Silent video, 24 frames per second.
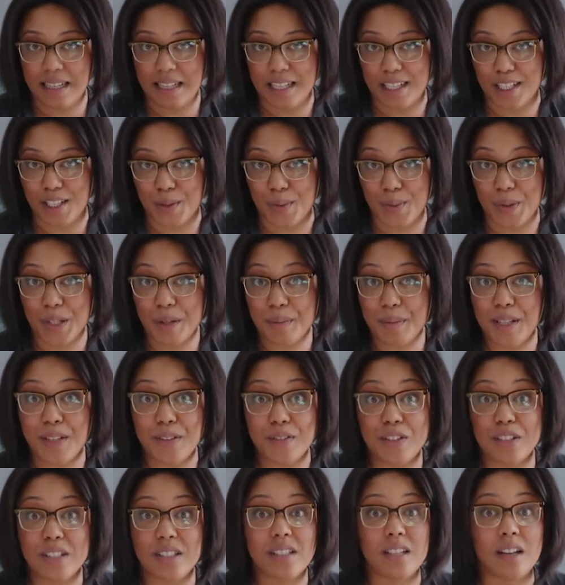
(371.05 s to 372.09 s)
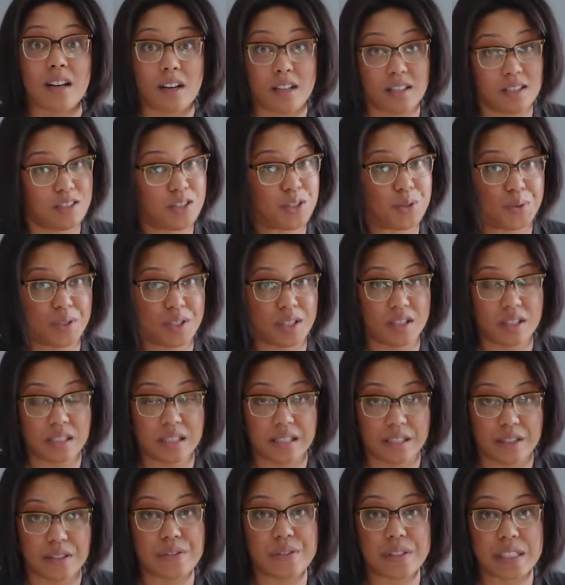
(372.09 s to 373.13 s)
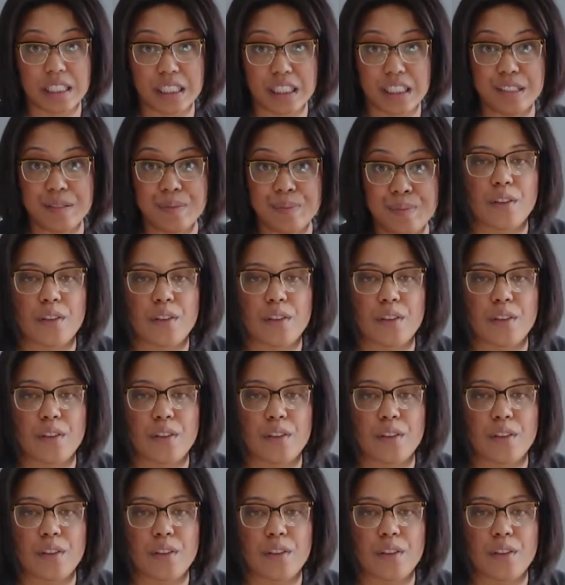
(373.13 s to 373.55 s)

And you want to be really honest with yourself here.